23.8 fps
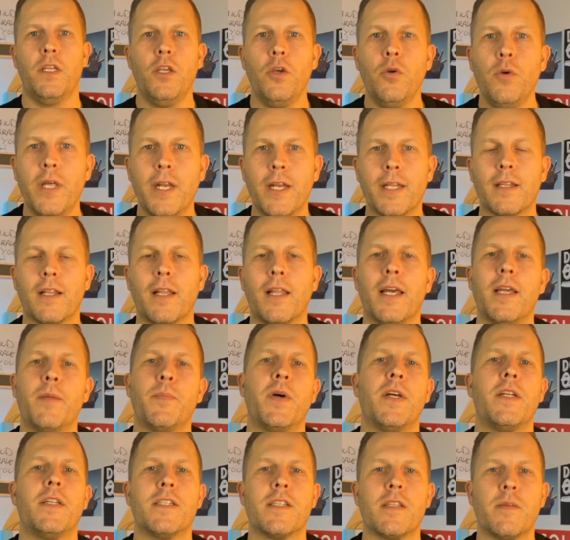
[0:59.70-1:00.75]
You hitting the like
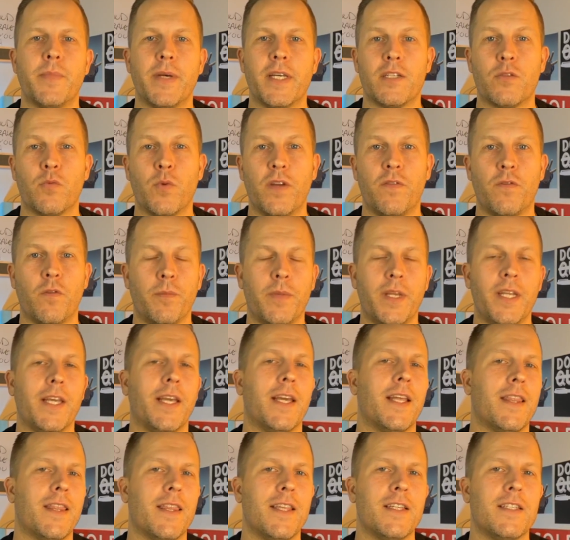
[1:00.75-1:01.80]
button is the best way for me to
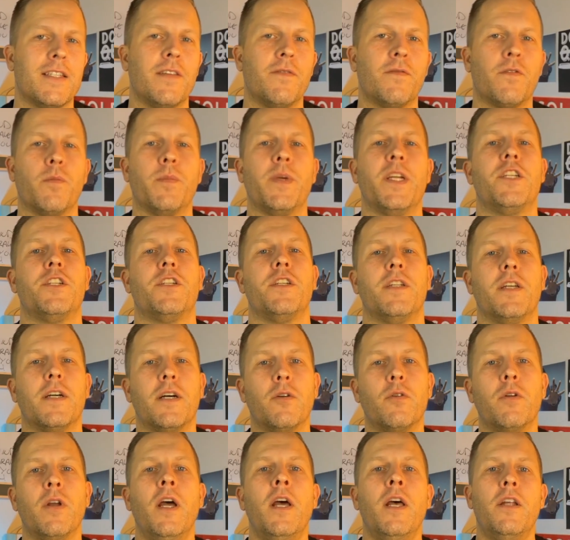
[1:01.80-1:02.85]
get this information
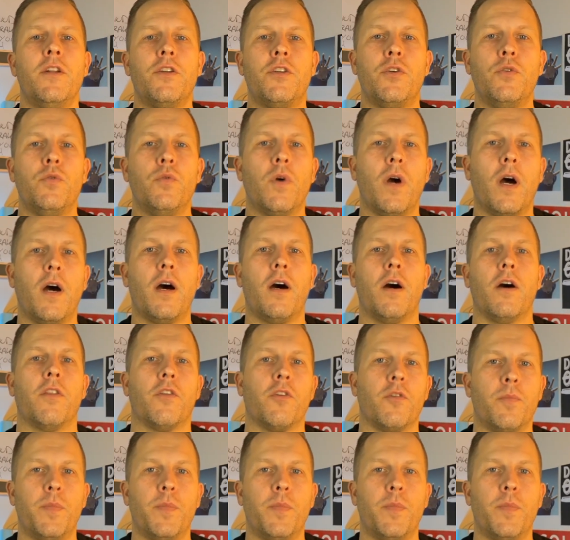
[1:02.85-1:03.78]
out to other